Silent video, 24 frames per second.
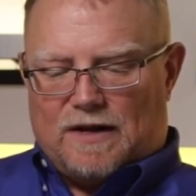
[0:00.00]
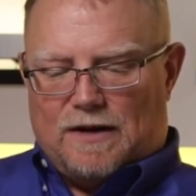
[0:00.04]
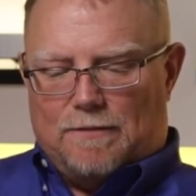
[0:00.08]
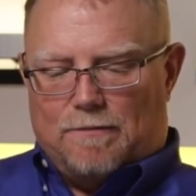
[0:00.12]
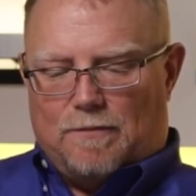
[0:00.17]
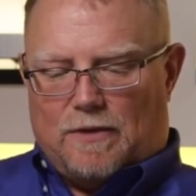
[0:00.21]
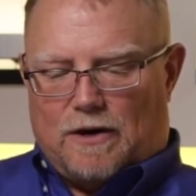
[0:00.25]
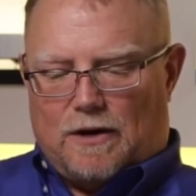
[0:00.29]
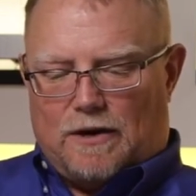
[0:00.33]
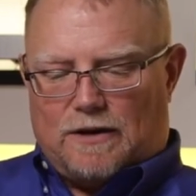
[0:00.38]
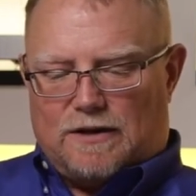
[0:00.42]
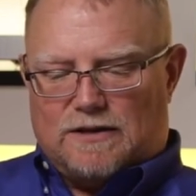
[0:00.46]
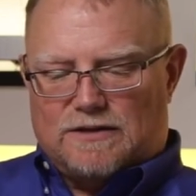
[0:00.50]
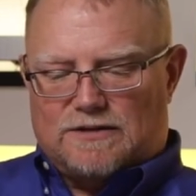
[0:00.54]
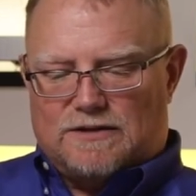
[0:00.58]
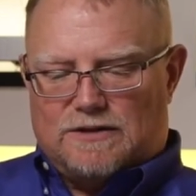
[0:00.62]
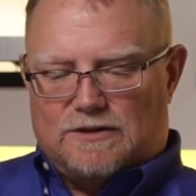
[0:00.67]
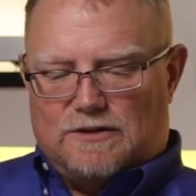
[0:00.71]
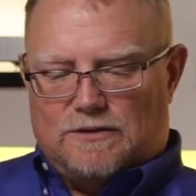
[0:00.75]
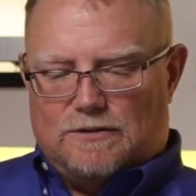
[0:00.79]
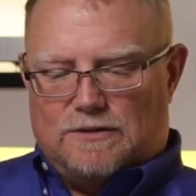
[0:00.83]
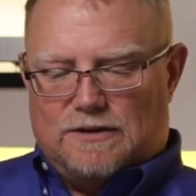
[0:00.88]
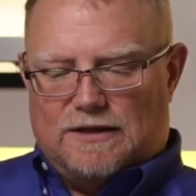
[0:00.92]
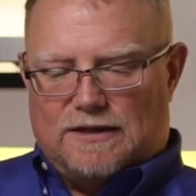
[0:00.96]
Mark is a
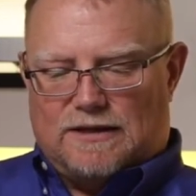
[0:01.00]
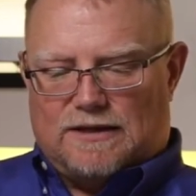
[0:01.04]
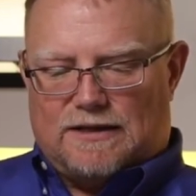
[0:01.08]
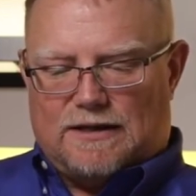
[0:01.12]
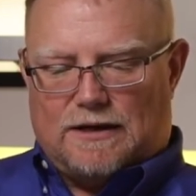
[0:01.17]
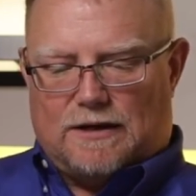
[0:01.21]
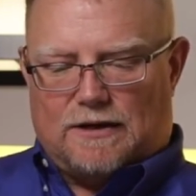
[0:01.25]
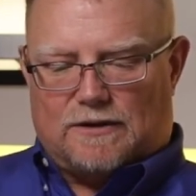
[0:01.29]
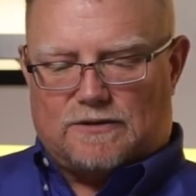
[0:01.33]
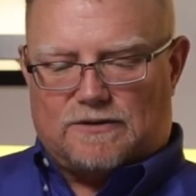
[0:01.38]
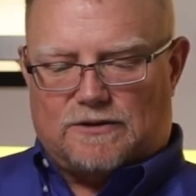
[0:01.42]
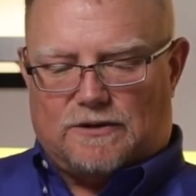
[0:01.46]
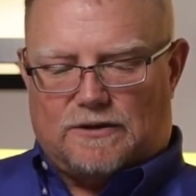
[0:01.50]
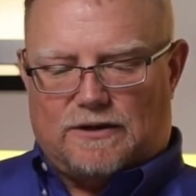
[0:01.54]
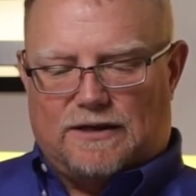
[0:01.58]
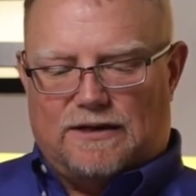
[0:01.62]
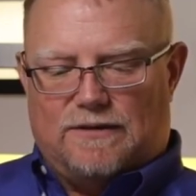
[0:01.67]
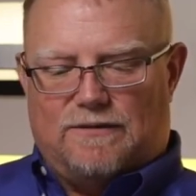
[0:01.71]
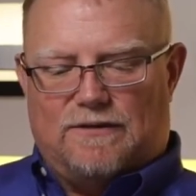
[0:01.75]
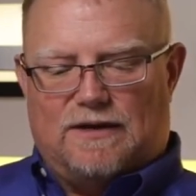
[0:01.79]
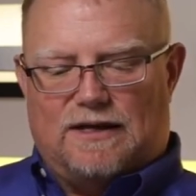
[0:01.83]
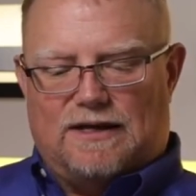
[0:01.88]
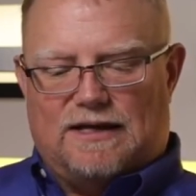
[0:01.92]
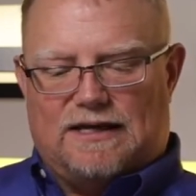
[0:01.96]
unique character
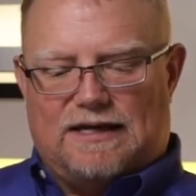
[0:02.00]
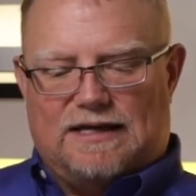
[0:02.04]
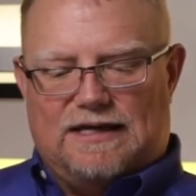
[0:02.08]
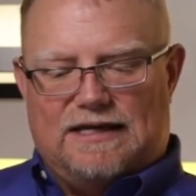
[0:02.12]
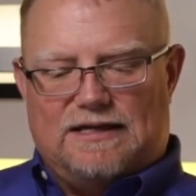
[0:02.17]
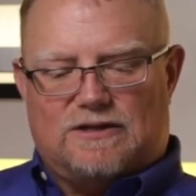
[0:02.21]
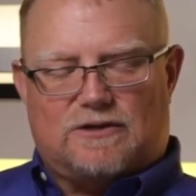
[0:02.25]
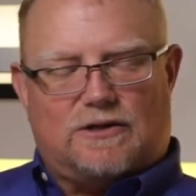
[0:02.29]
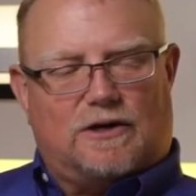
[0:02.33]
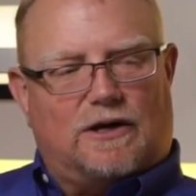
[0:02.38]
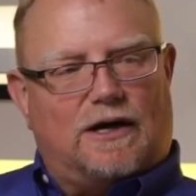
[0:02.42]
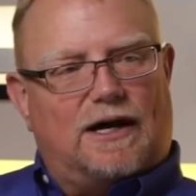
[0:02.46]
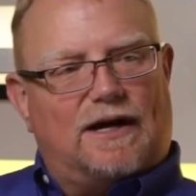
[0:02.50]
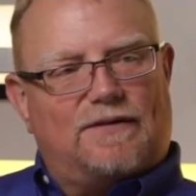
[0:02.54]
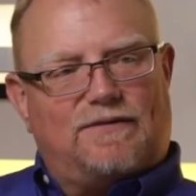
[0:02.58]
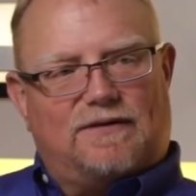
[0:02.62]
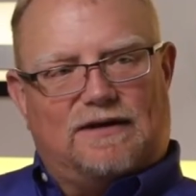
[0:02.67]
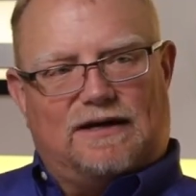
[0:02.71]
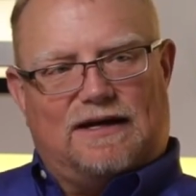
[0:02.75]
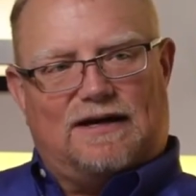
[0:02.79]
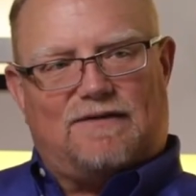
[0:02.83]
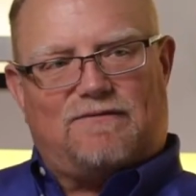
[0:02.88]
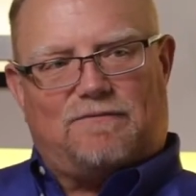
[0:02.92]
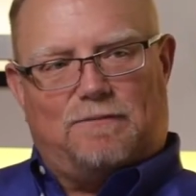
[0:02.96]
in that he taught
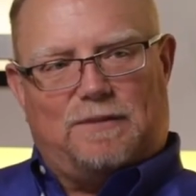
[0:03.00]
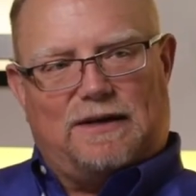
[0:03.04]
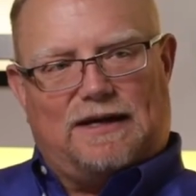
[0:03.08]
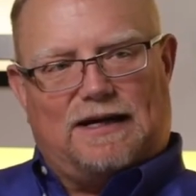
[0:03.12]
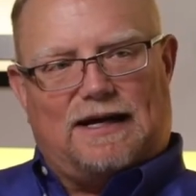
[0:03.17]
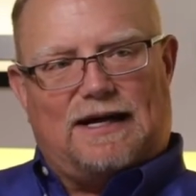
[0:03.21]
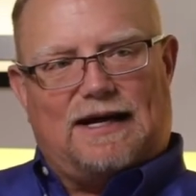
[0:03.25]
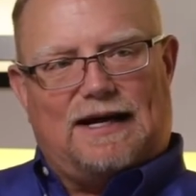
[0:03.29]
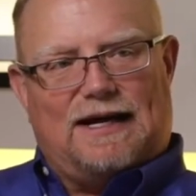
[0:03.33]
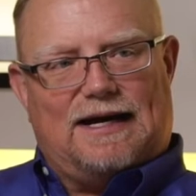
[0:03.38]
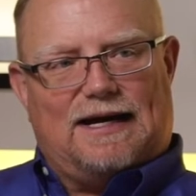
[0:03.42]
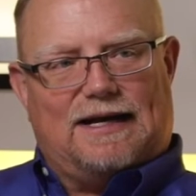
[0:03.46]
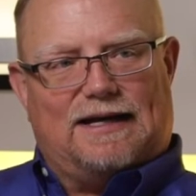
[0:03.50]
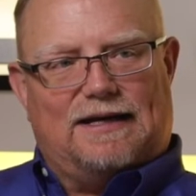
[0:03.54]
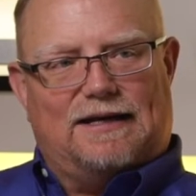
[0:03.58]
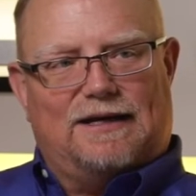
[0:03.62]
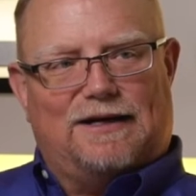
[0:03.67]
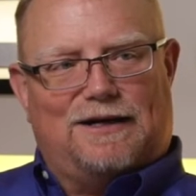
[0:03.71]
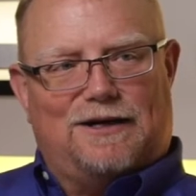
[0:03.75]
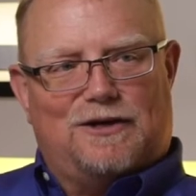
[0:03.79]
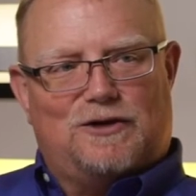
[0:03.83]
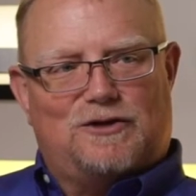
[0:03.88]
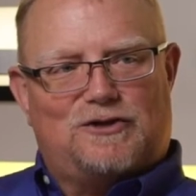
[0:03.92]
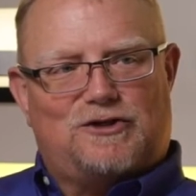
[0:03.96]
the FBI how to
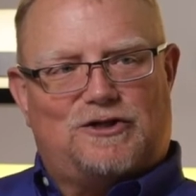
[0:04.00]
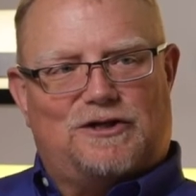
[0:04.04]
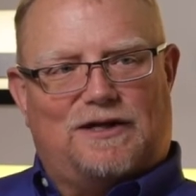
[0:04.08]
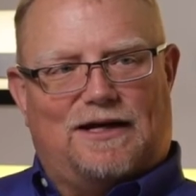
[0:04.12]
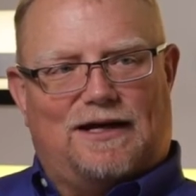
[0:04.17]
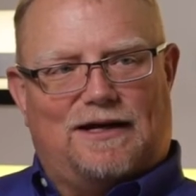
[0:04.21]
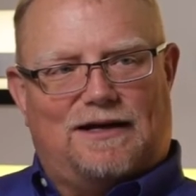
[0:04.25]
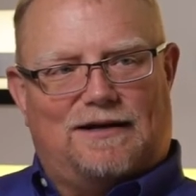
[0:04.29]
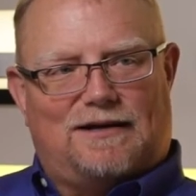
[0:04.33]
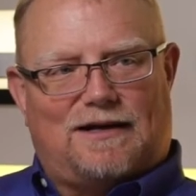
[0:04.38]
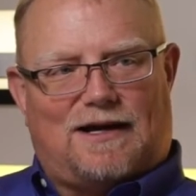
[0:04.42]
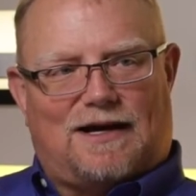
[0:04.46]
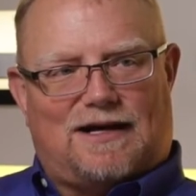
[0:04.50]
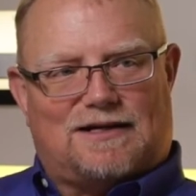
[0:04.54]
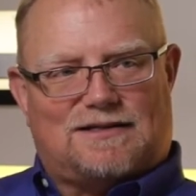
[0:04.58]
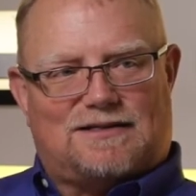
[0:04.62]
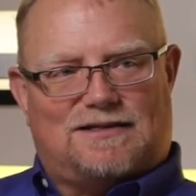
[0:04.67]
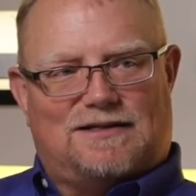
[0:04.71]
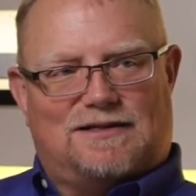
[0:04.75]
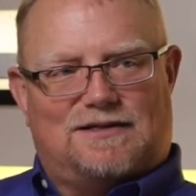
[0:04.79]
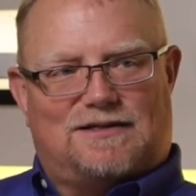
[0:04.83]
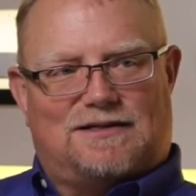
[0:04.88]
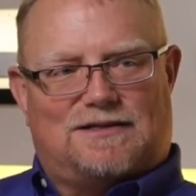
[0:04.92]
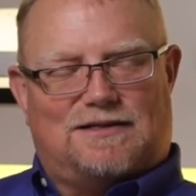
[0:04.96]
negotiate
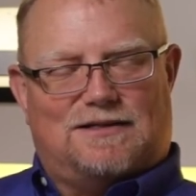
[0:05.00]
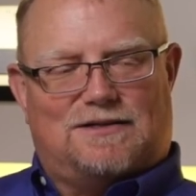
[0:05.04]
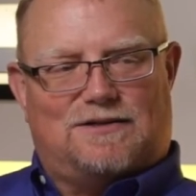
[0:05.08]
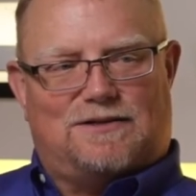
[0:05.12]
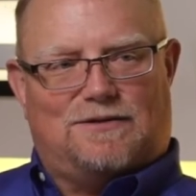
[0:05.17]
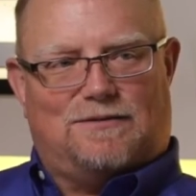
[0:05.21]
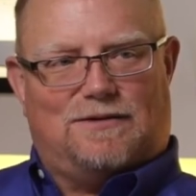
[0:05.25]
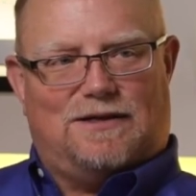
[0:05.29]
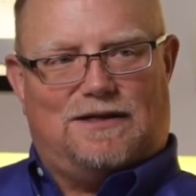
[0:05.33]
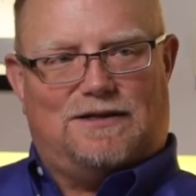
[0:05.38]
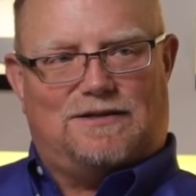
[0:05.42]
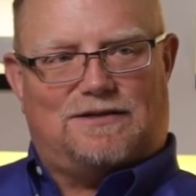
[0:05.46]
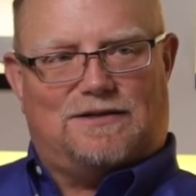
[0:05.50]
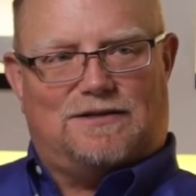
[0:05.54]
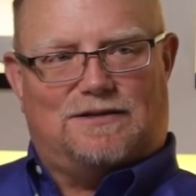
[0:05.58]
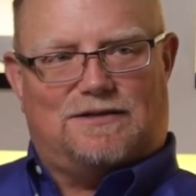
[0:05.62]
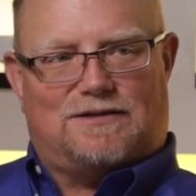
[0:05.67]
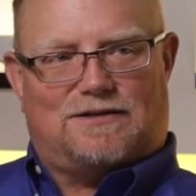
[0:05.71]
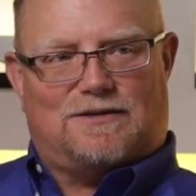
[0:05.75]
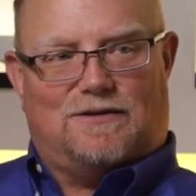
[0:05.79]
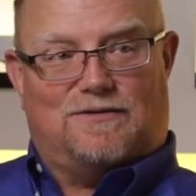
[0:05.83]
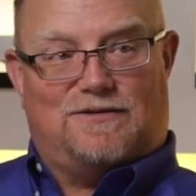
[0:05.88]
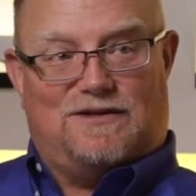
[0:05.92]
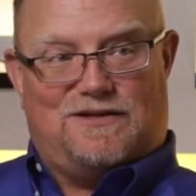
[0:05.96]
hostage
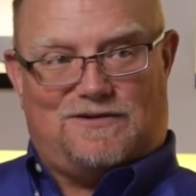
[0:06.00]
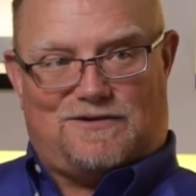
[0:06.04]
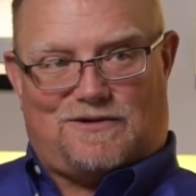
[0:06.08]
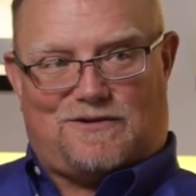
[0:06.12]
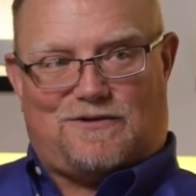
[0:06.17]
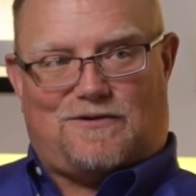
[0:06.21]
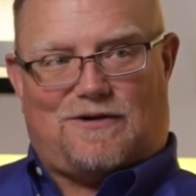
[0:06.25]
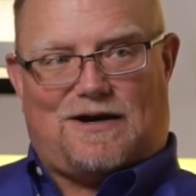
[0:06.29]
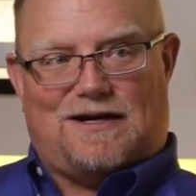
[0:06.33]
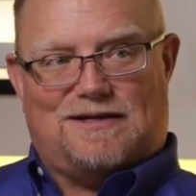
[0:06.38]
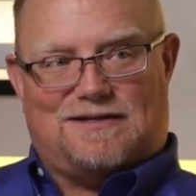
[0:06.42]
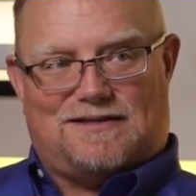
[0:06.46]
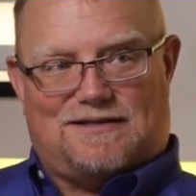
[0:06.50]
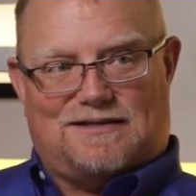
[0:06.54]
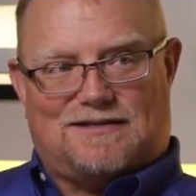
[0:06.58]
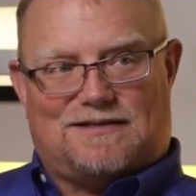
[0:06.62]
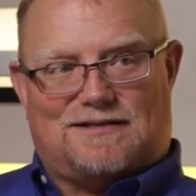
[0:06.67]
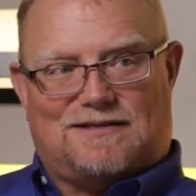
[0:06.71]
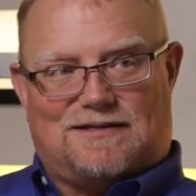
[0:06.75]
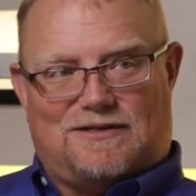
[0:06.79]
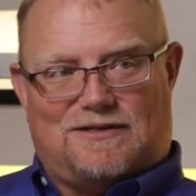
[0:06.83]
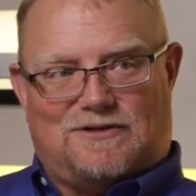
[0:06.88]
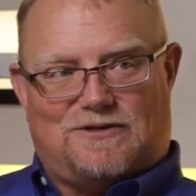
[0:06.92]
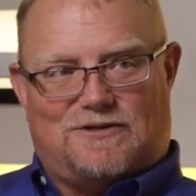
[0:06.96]
situations. So these are crisis
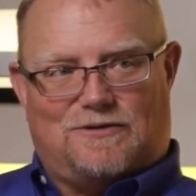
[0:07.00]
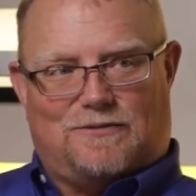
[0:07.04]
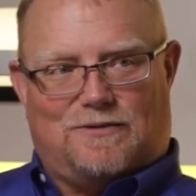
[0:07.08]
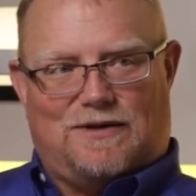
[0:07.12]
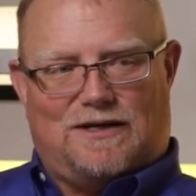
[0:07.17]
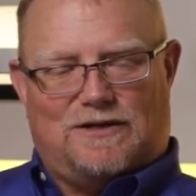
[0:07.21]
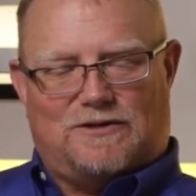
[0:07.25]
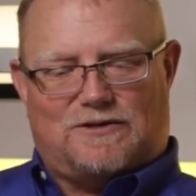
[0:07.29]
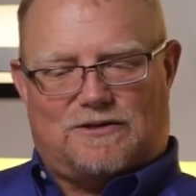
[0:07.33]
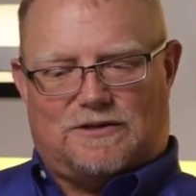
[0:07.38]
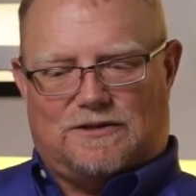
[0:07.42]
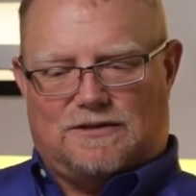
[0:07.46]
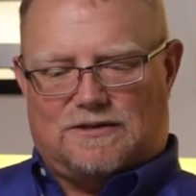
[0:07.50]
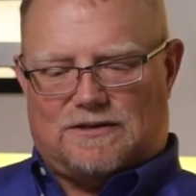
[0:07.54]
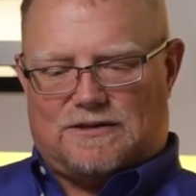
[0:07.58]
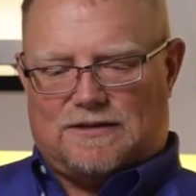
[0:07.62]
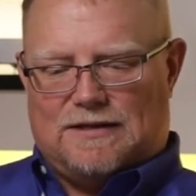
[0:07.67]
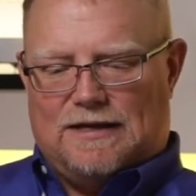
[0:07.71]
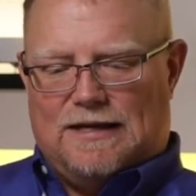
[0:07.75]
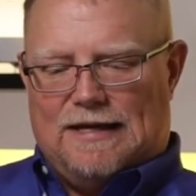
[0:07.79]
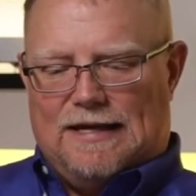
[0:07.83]
situations.